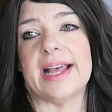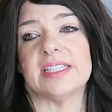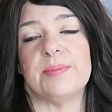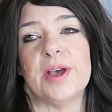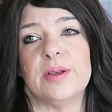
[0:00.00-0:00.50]
as
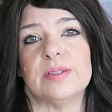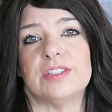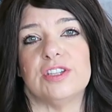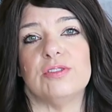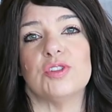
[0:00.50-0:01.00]

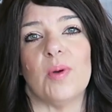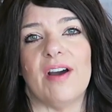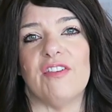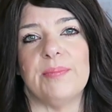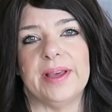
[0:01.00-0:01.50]
opposed to
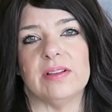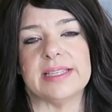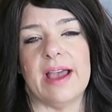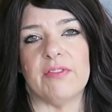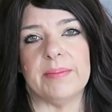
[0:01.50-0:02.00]
12 pills
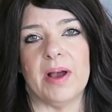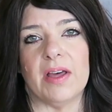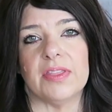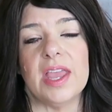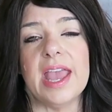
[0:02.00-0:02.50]
every month.